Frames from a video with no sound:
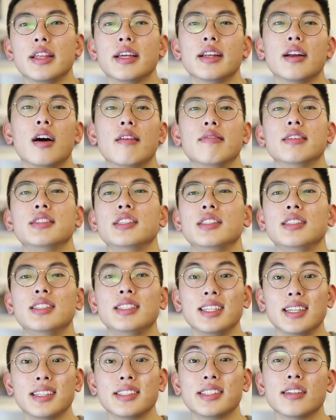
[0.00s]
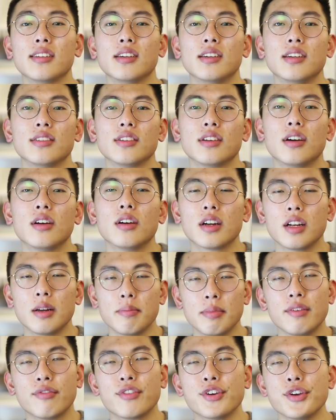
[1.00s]
then obviously the DSLRs are going
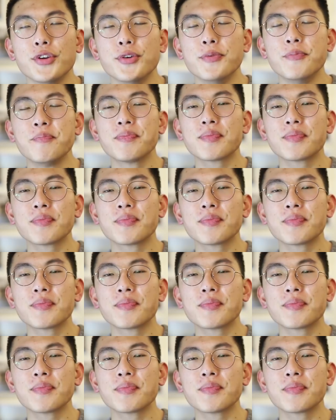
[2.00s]
to be for you.